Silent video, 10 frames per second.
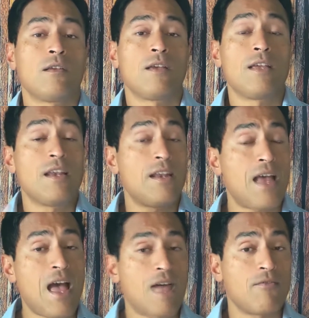He didn't
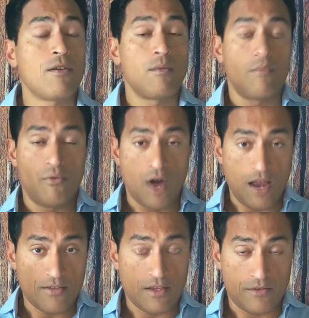have
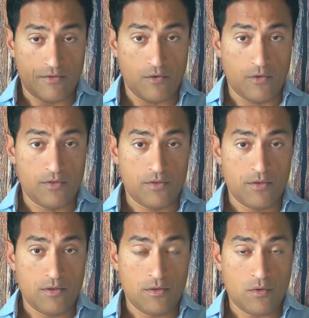processed foods,
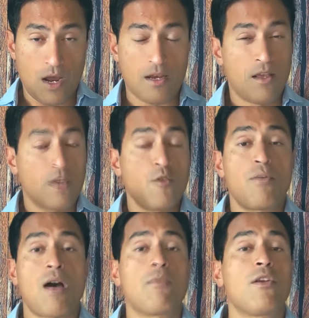right? You
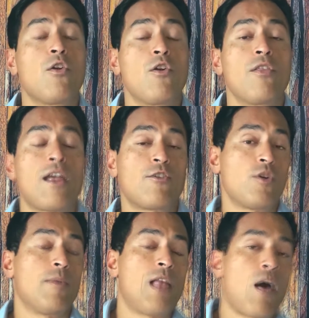probably heard that
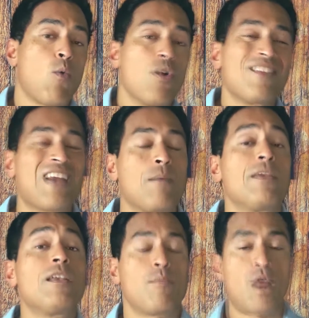term a lot. What does that
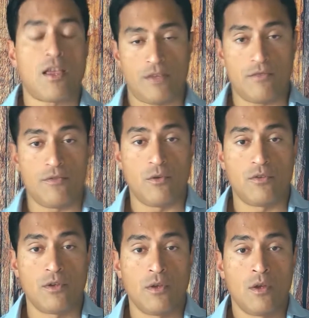mean, processed
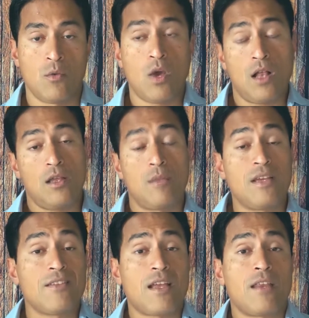foods? Well, it
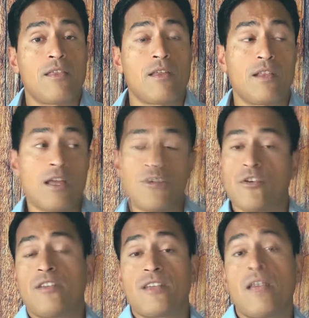means anything that nature
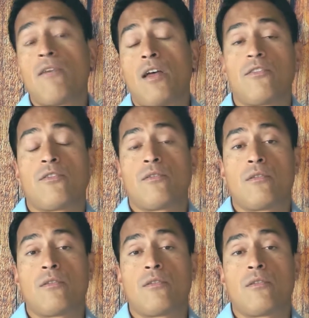doesn't give us.